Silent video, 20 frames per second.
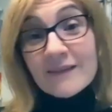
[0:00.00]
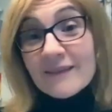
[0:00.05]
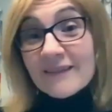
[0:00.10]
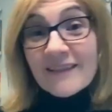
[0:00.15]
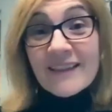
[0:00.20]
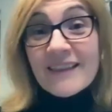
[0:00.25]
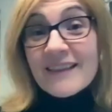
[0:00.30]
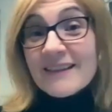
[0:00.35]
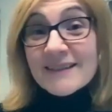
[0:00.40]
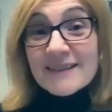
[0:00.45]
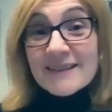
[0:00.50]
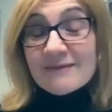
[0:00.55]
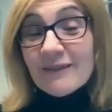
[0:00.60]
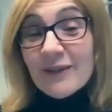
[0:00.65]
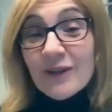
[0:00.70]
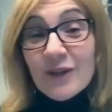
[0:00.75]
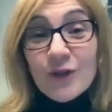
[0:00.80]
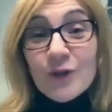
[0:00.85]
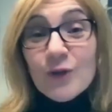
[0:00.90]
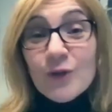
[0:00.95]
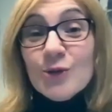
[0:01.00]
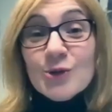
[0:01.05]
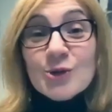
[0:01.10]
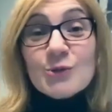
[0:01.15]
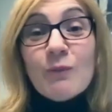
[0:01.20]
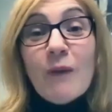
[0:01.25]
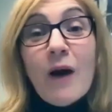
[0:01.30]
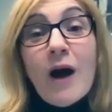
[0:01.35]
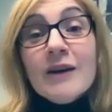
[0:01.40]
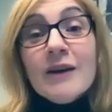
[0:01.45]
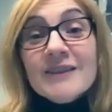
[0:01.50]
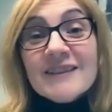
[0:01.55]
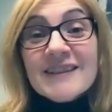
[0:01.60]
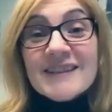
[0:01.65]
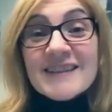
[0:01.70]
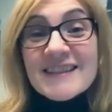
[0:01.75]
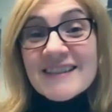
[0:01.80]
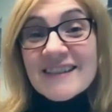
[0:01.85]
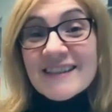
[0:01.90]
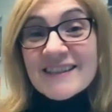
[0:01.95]
this huge
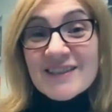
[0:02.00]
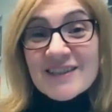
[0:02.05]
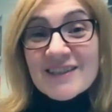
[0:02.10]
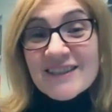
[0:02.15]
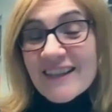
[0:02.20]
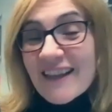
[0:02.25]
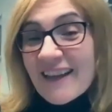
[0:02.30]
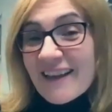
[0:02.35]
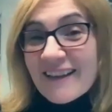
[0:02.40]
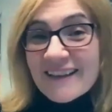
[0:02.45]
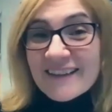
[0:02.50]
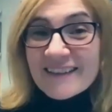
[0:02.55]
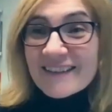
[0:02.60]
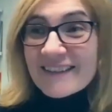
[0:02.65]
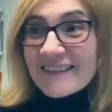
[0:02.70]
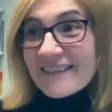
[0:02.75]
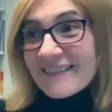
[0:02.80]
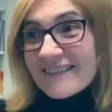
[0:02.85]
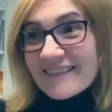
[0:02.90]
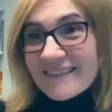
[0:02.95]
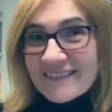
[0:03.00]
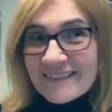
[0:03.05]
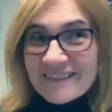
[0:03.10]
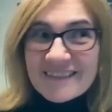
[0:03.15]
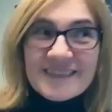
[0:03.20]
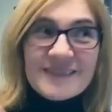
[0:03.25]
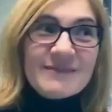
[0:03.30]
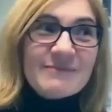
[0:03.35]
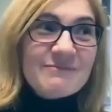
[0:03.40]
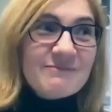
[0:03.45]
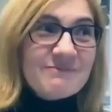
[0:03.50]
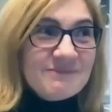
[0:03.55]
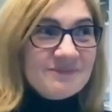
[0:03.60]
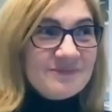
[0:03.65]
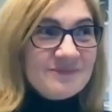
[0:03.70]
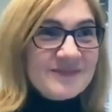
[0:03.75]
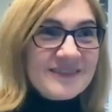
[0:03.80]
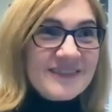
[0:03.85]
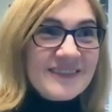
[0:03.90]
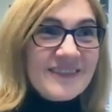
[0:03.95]
models that just can
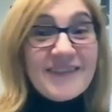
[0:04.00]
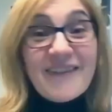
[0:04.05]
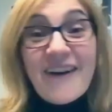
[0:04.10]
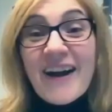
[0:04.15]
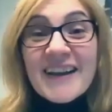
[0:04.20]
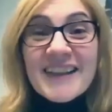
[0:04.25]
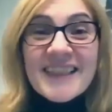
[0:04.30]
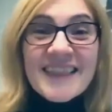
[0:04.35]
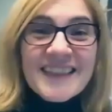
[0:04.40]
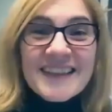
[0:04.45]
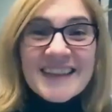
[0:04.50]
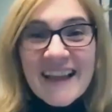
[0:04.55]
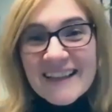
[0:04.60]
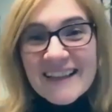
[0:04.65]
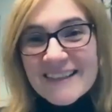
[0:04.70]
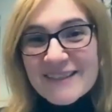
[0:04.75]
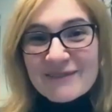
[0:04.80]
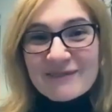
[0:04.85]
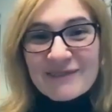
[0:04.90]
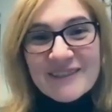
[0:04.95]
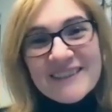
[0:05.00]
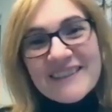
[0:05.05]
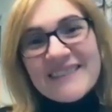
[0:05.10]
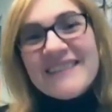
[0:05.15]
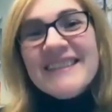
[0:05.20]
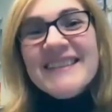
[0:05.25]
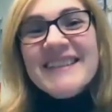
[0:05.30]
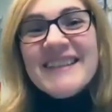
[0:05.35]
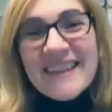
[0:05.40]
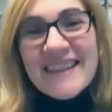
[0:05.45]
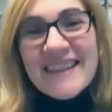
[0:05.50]
find the next word and the